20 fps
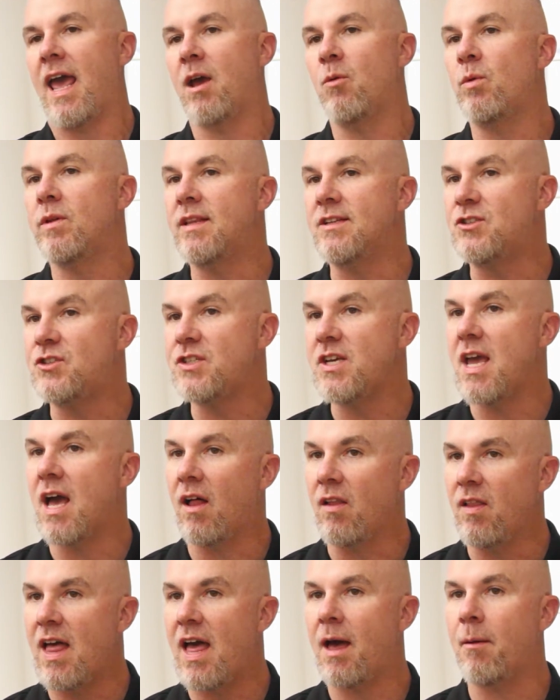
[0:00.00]
And with the
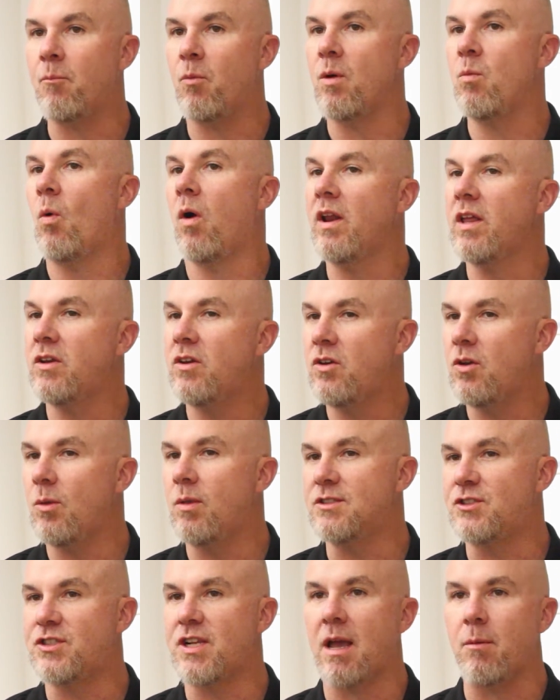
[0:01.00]
CLM, we wanted to
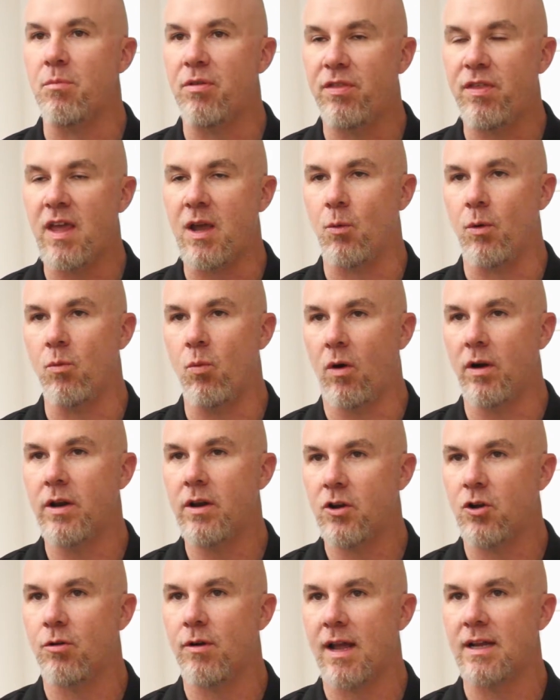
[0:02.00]
do the same thing. We
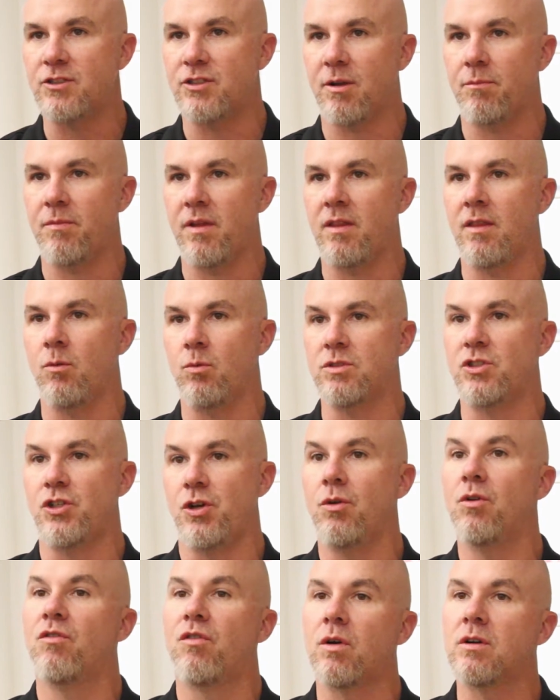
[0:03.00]
wanted to create something that
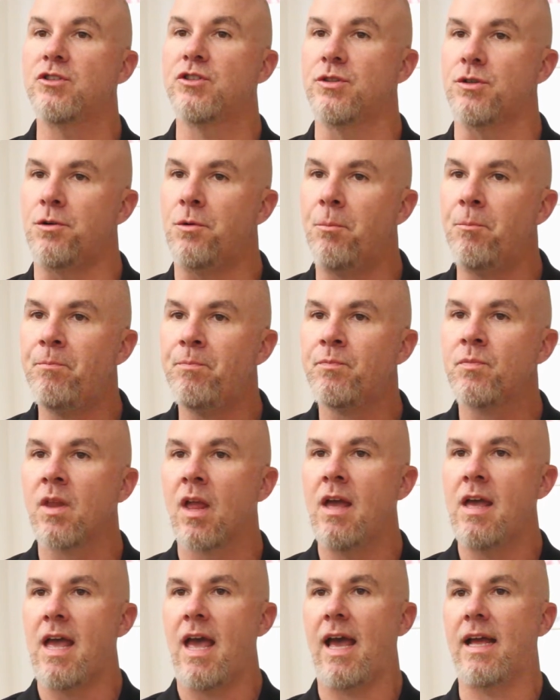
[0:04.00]
was universal.
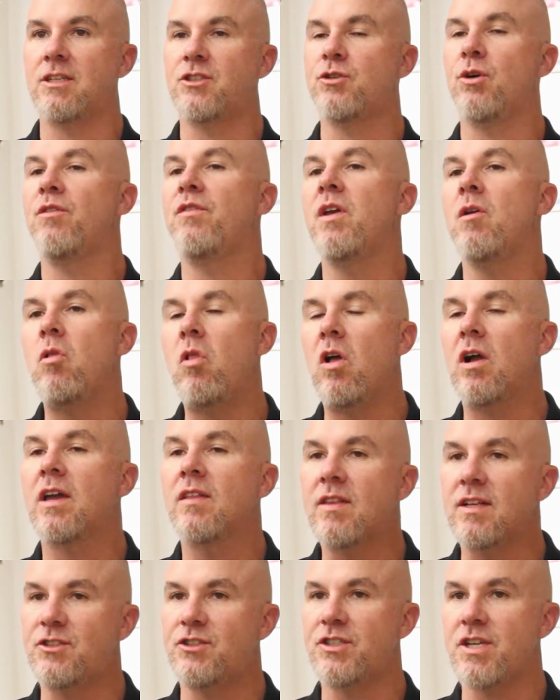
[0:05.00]
And so if you
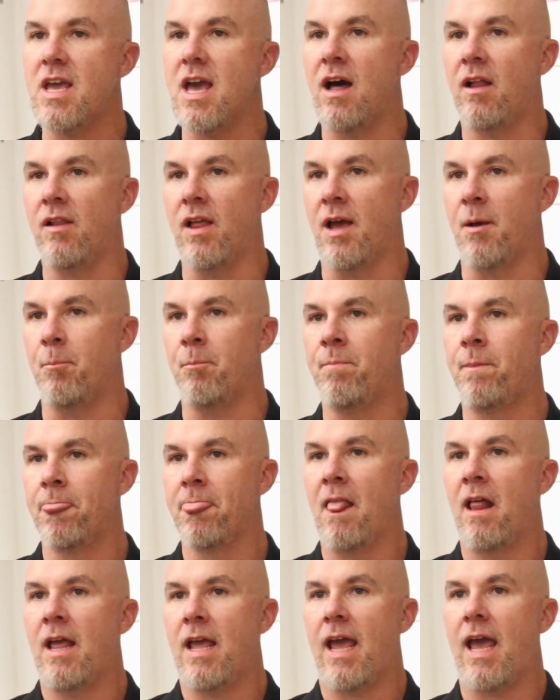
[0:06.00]
look at the CLM,
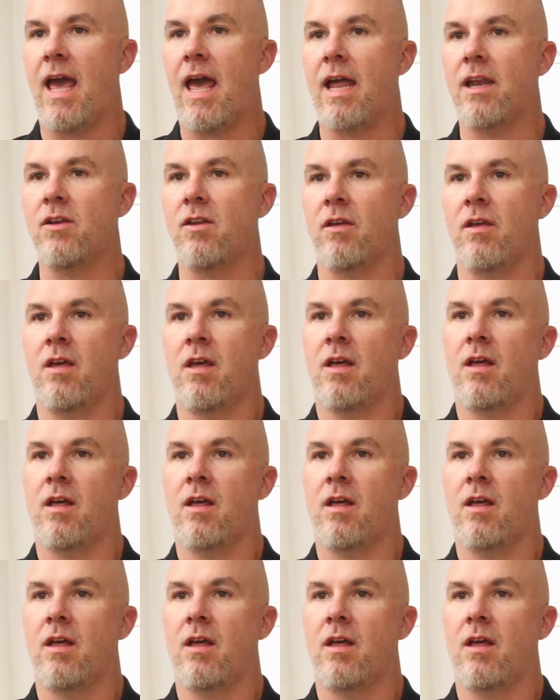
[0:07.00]
and